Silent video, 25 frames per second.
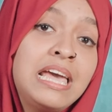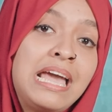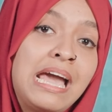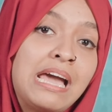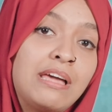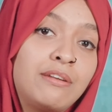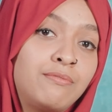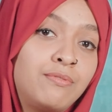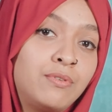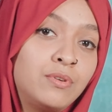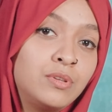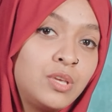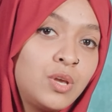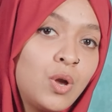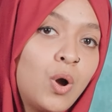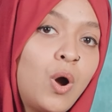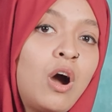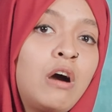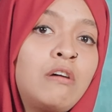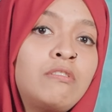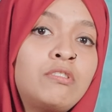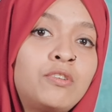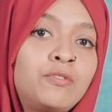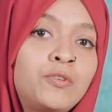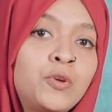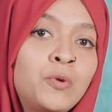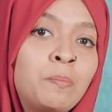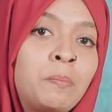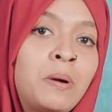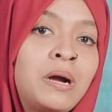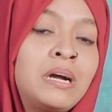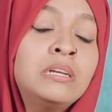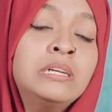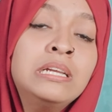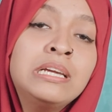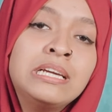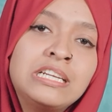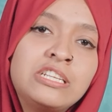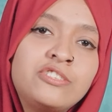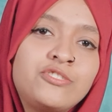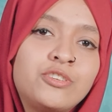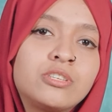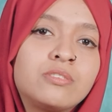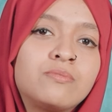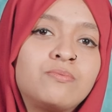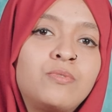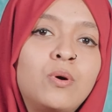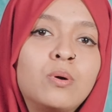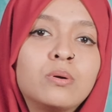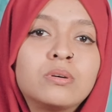And for the overview part,
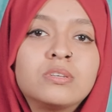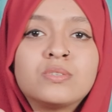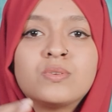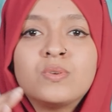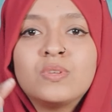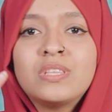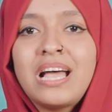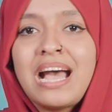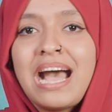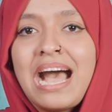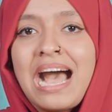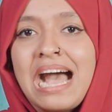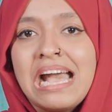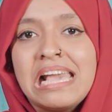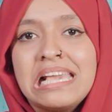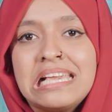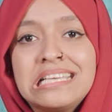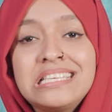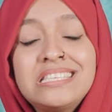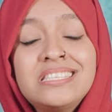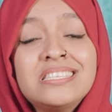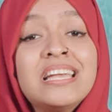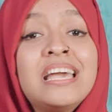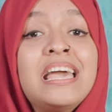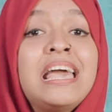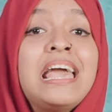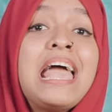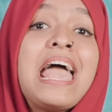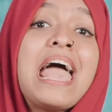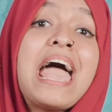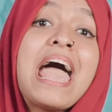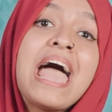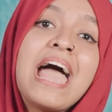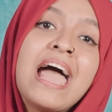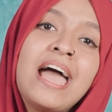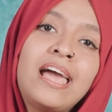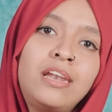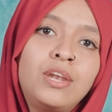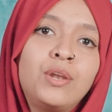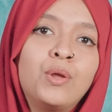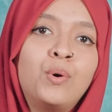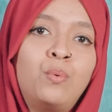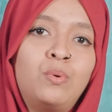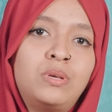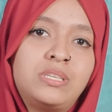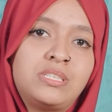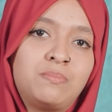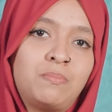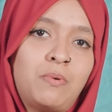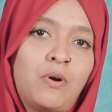just focus on the highest and
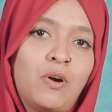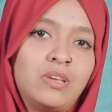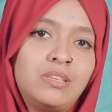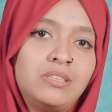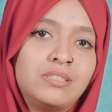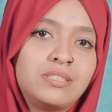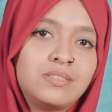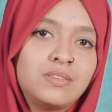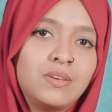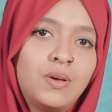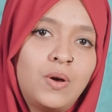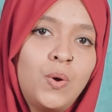lowest points.